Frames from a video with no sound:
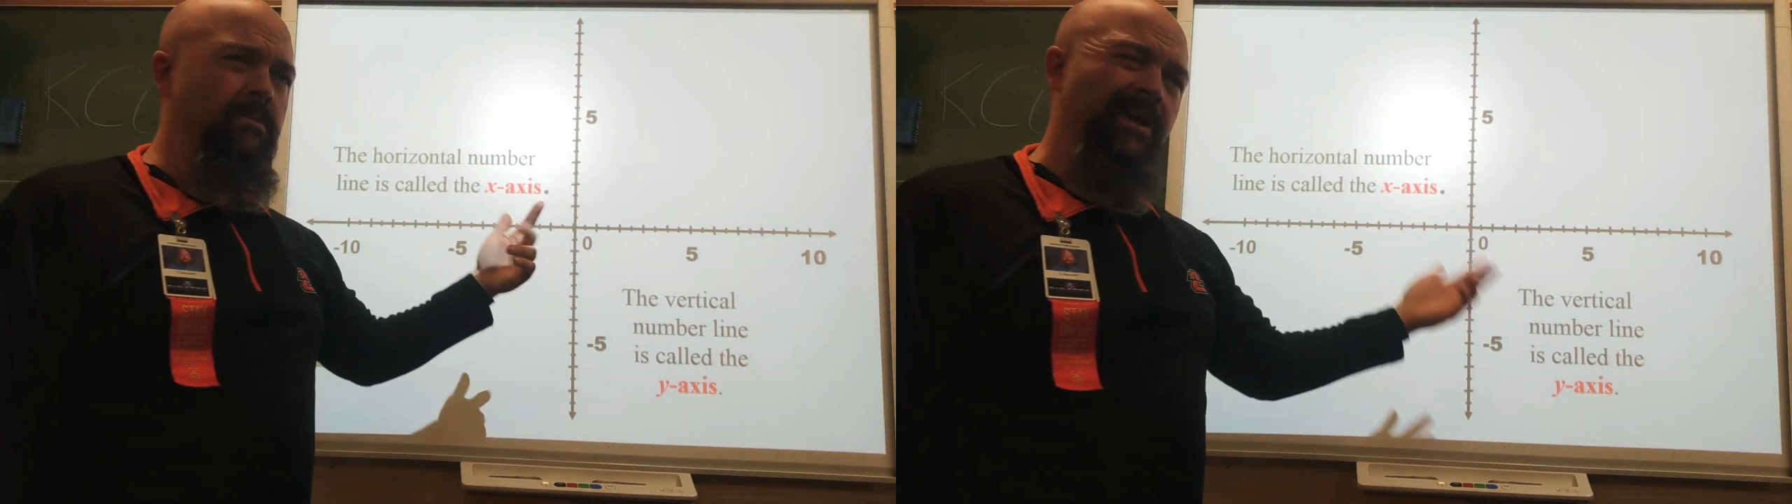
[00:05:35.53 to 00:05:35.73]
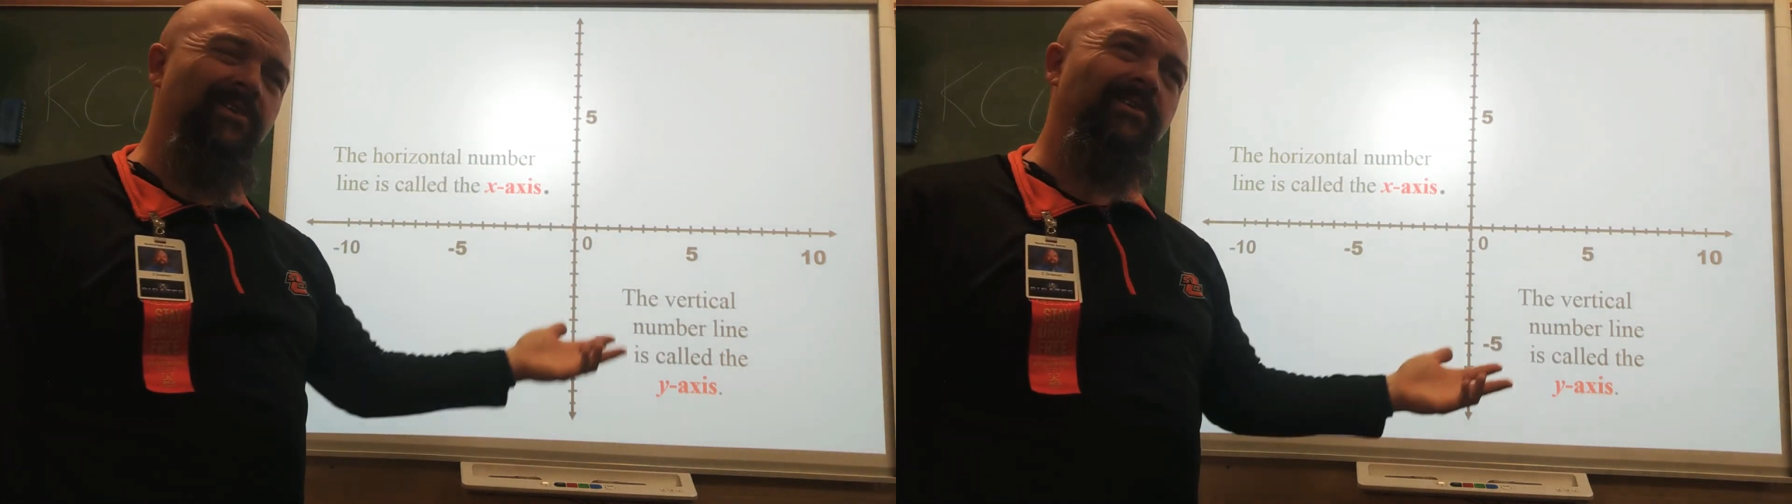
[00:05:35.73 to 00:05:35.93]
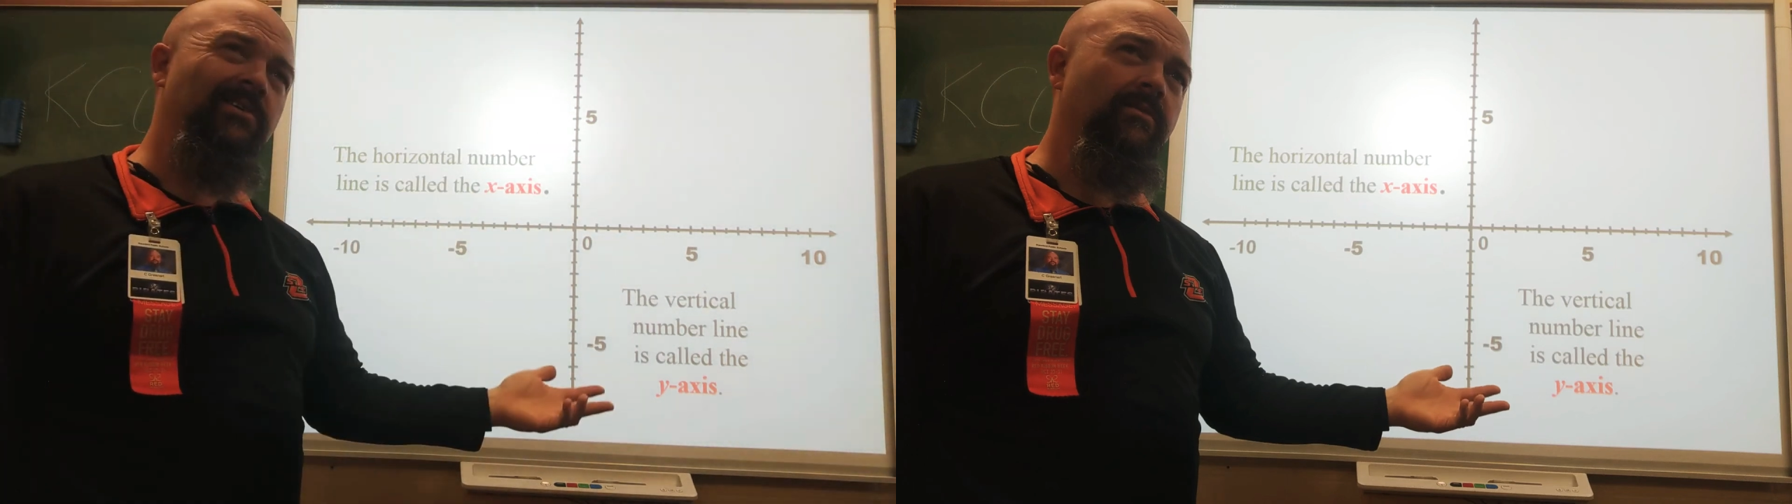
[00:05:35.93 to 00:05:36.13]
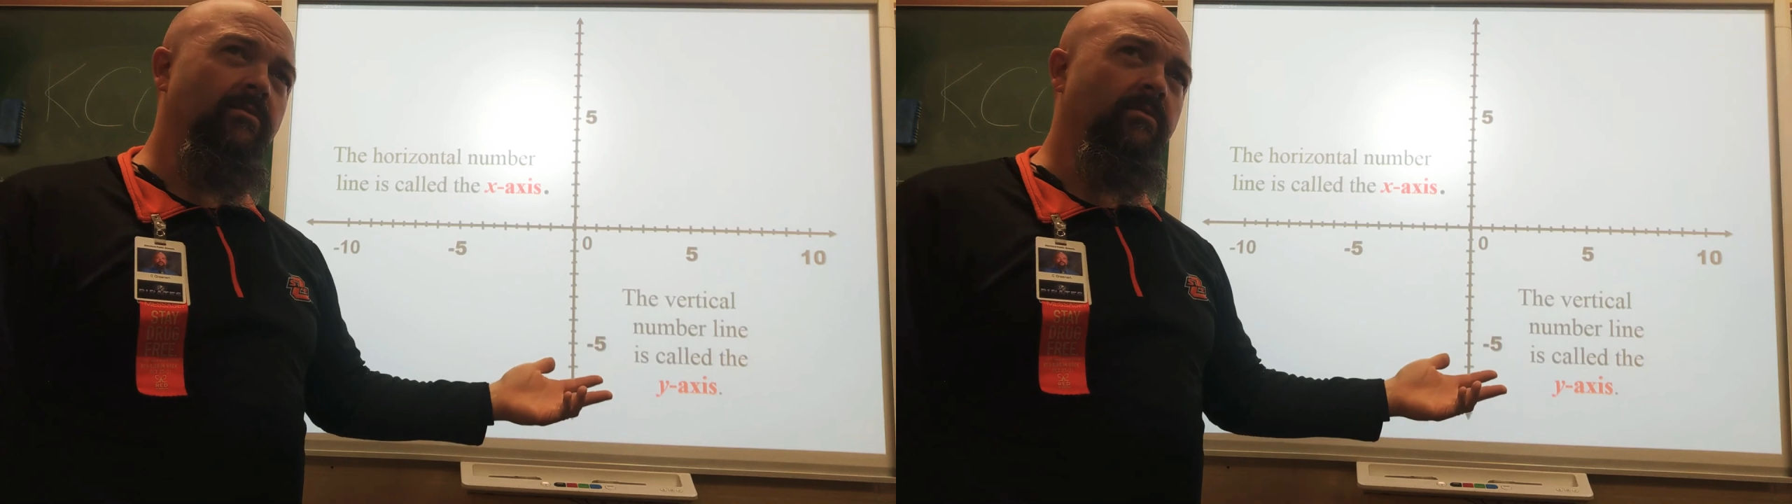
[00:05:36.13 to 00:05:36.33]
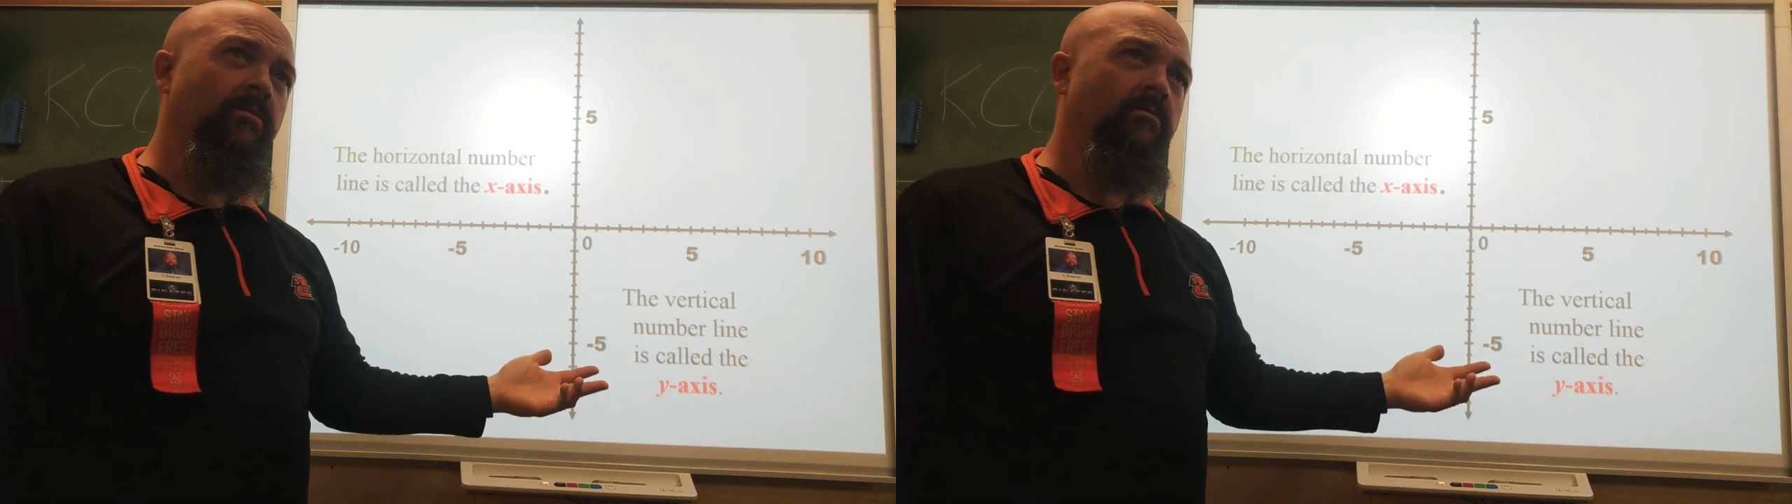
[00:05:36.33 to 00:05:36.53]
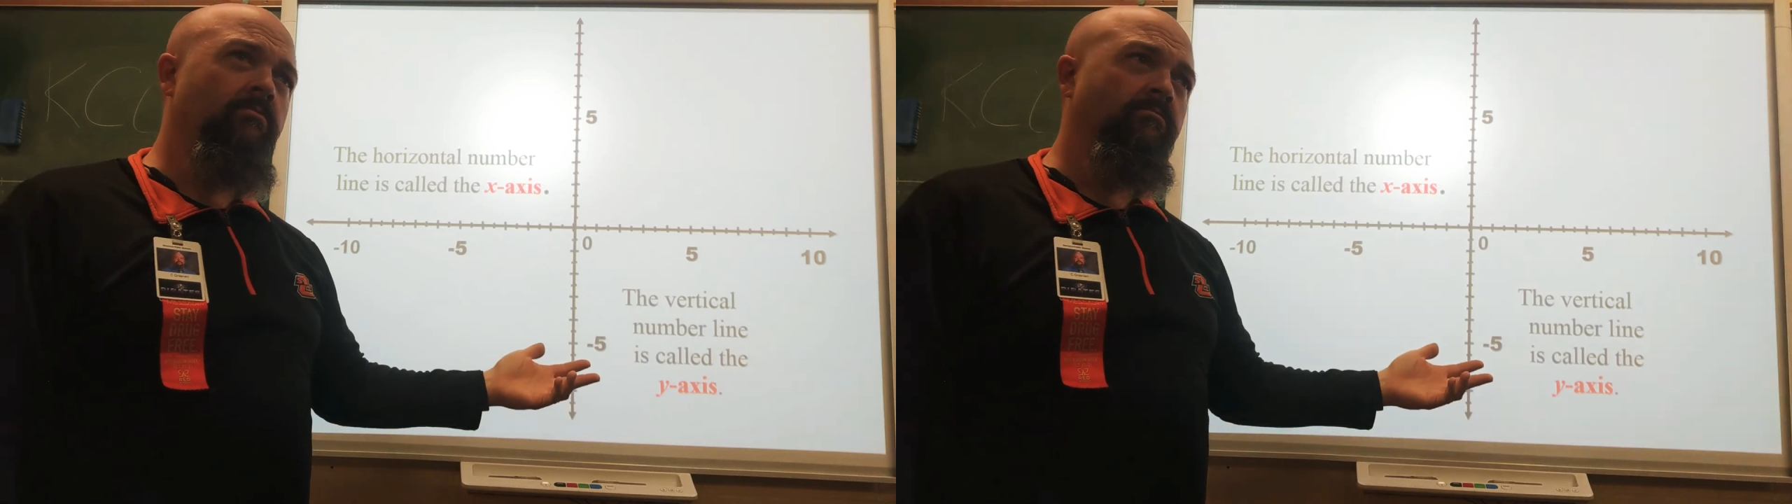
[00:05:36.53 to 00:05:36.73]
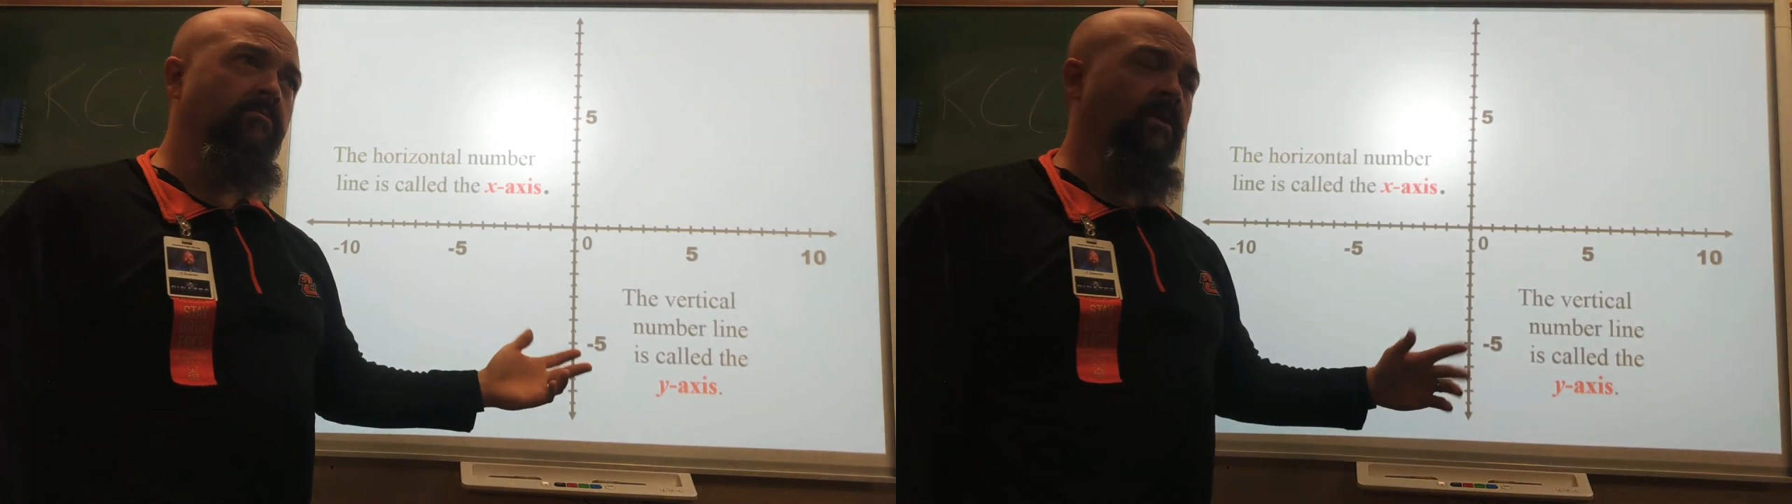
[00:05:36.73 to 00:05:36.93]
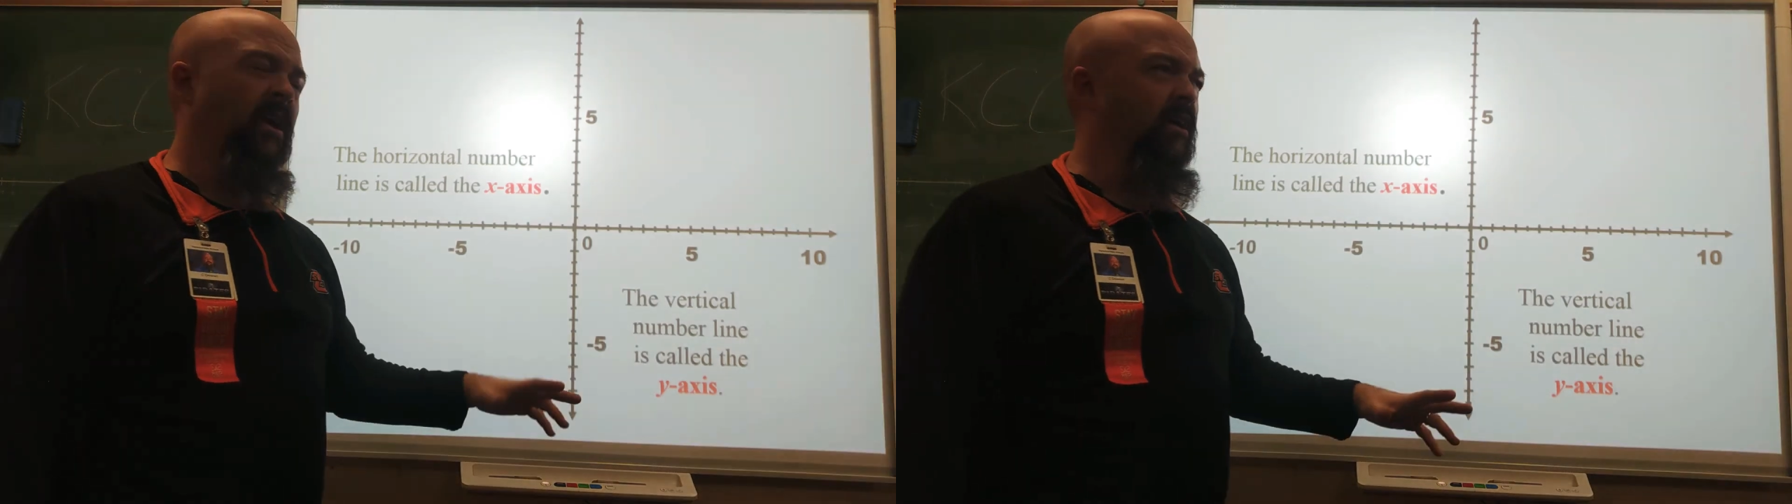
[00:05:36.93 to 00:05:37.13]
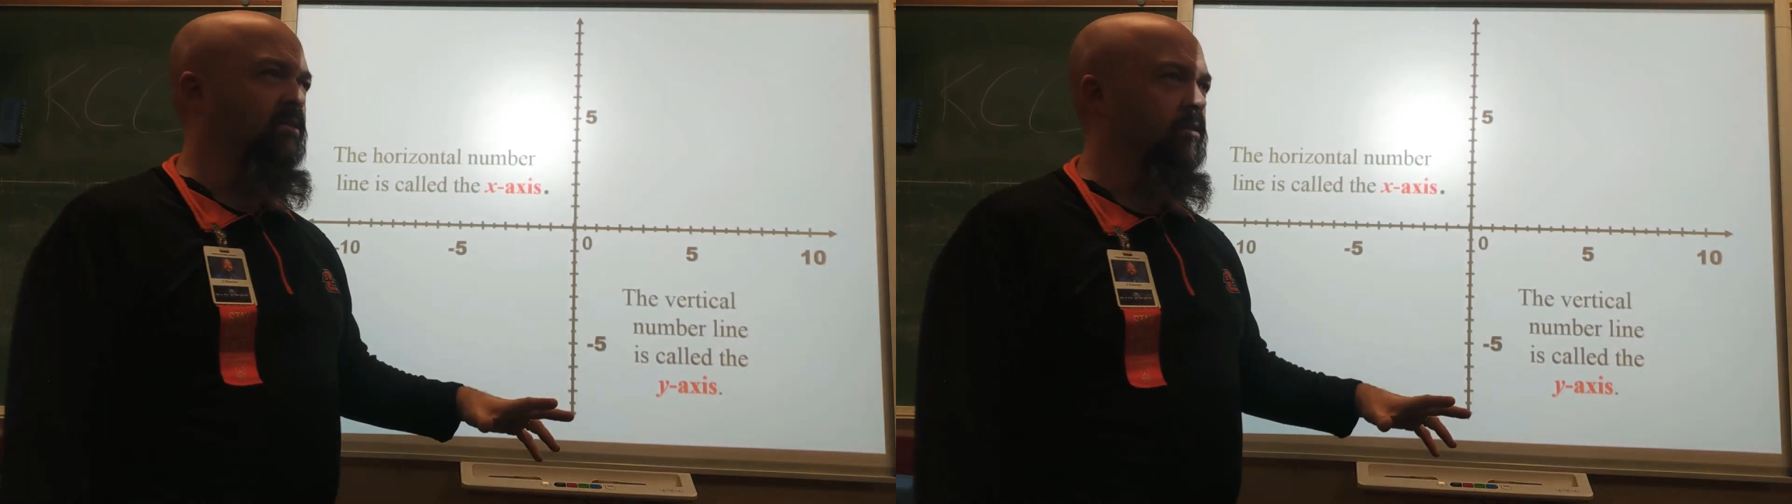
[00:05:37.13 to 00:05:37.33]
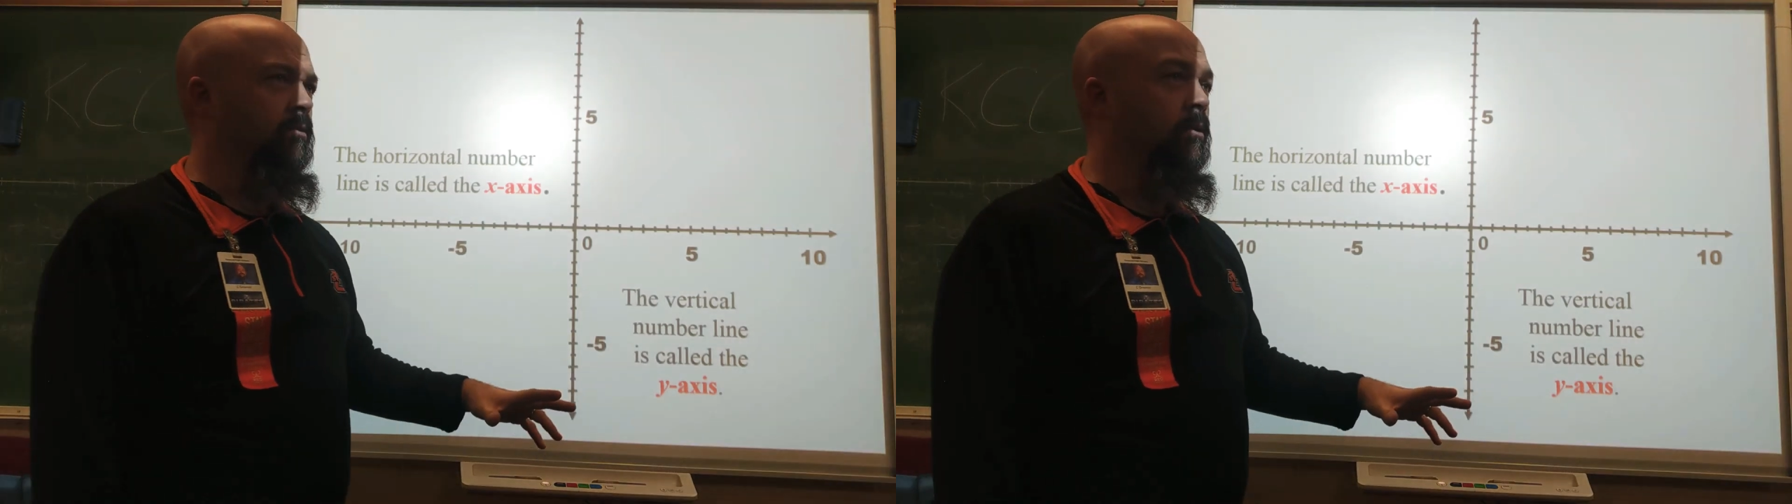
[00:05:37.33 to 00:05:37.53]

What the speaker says: Axis? The axis.